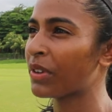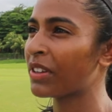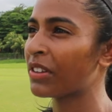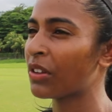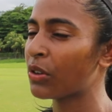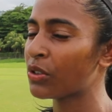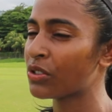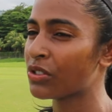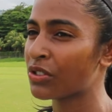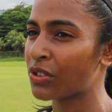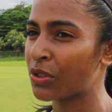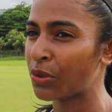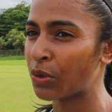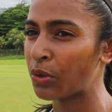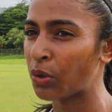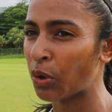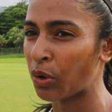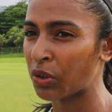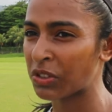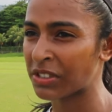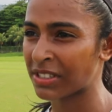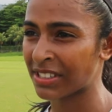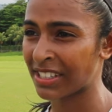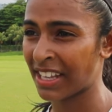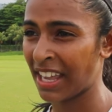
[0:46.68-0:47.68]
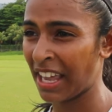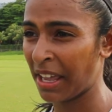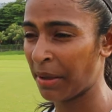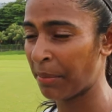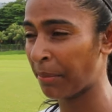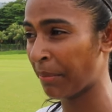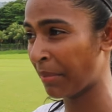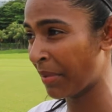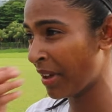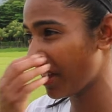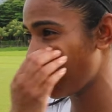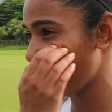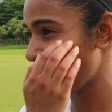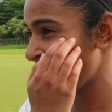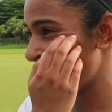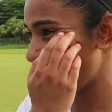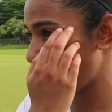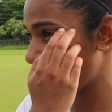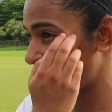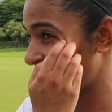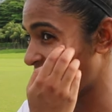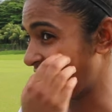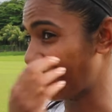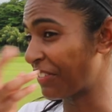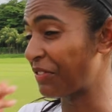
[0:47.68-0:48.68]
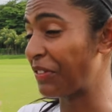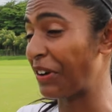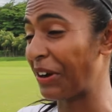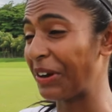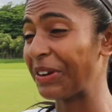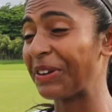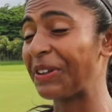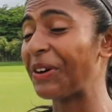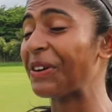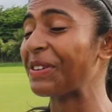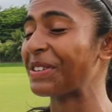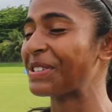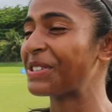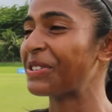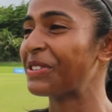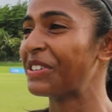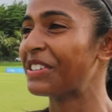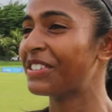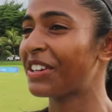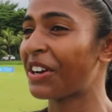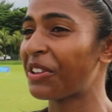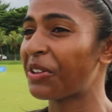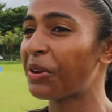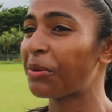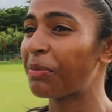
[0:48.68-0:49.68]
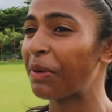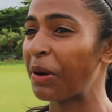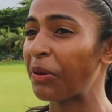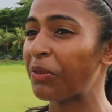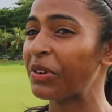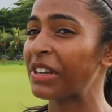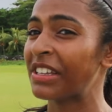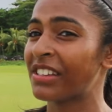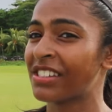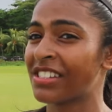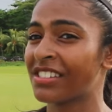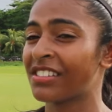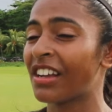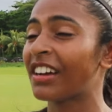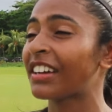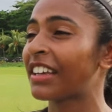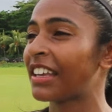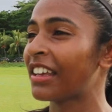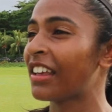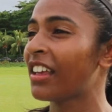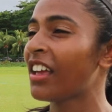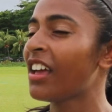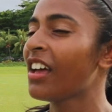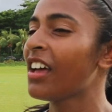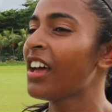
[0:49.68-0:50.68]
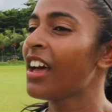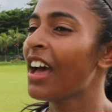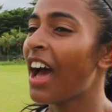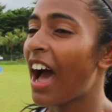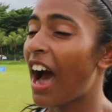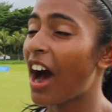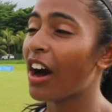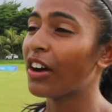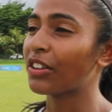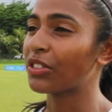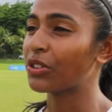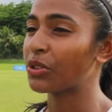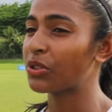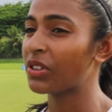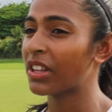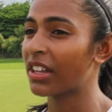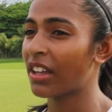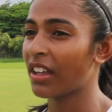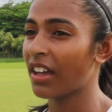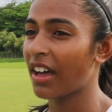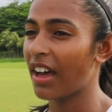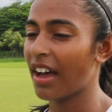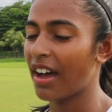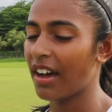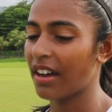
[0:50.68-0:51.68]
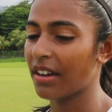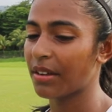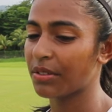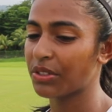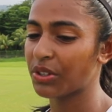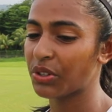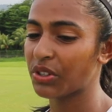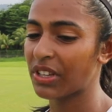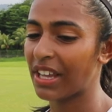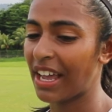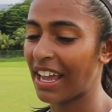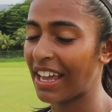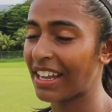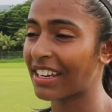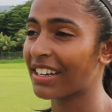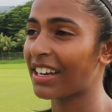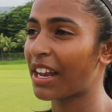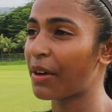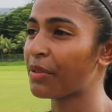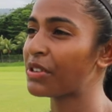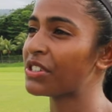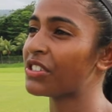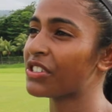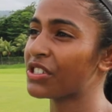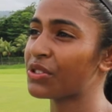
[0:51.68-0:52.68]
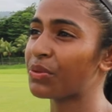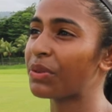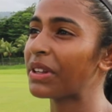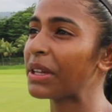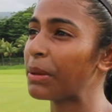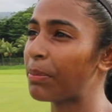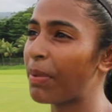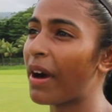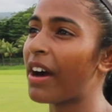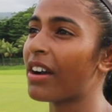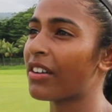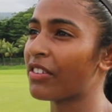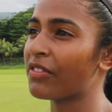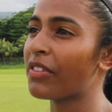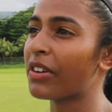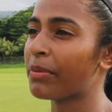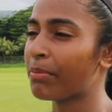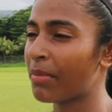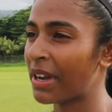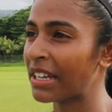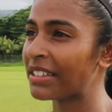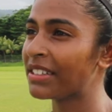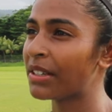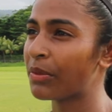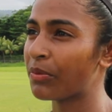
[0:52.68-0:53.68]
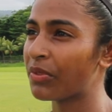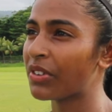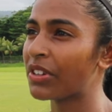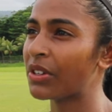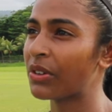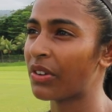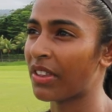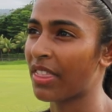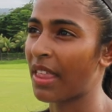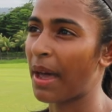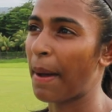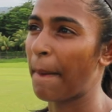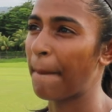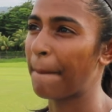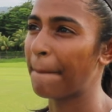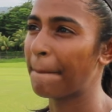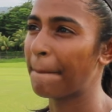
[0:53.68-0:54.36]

when those two goals came, like, very close to each other, but we stuck it out through the end, and I was just really proud of my team for doing that.